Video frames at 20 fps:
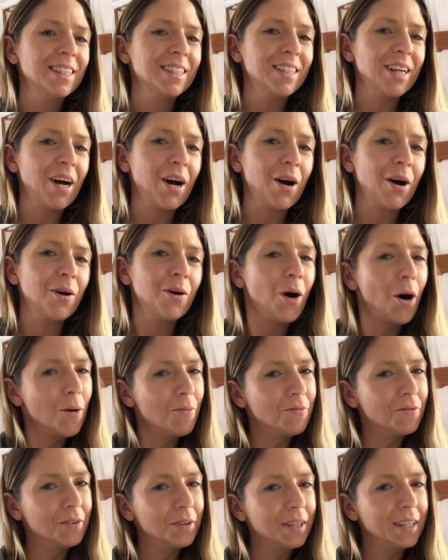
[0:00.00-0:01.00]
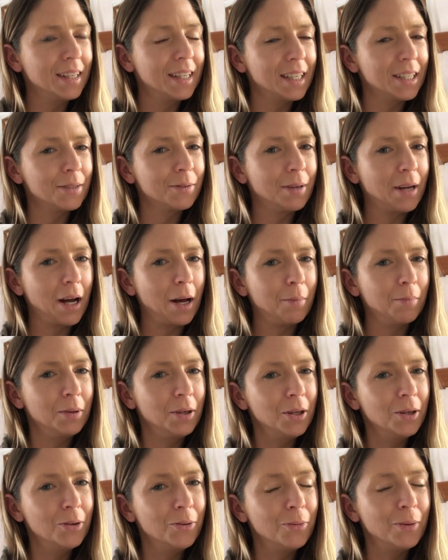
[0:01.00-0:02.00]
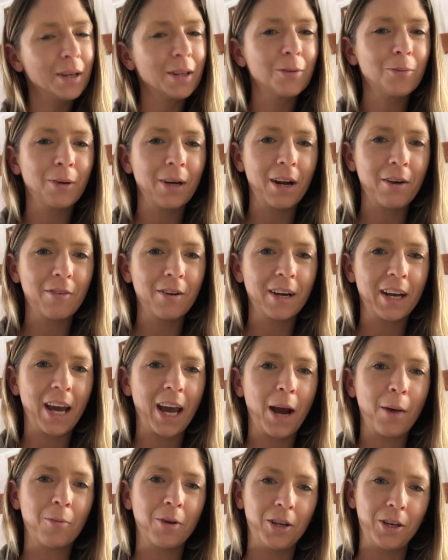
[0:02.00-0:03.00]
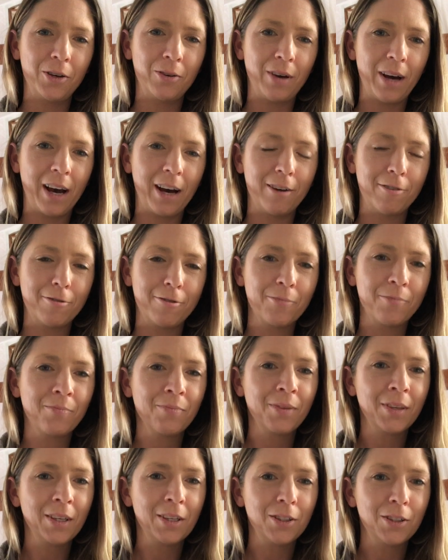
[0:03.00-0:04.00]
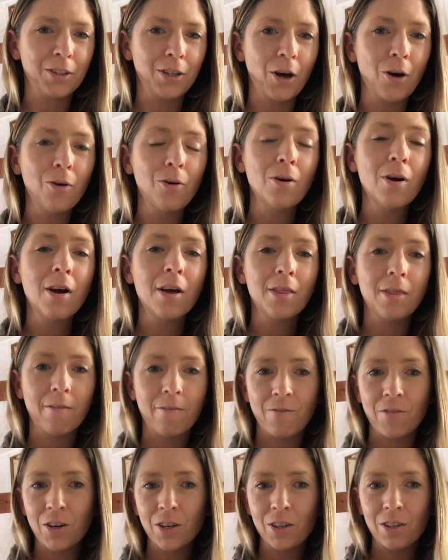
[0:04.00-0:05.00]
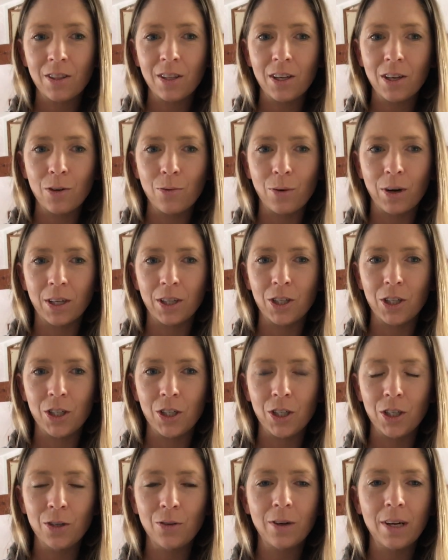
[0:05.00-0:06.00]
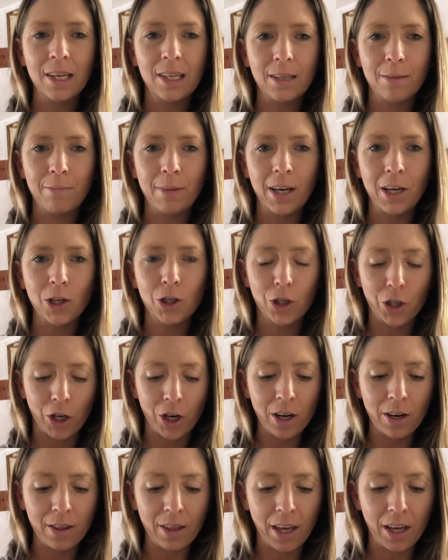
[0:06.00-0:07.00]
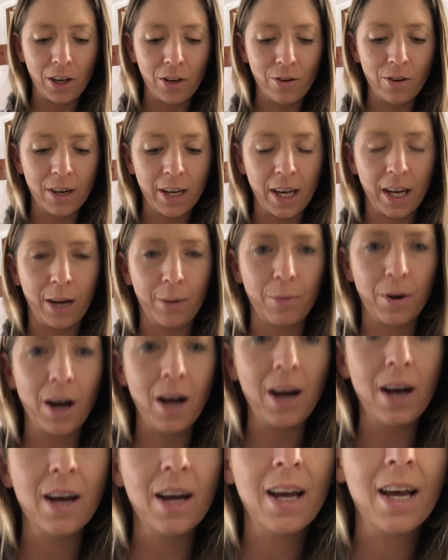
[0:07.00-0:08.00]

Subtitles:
So hopefully this will help you with whatever camera you have. So the first thing you want to do is make sure that your camera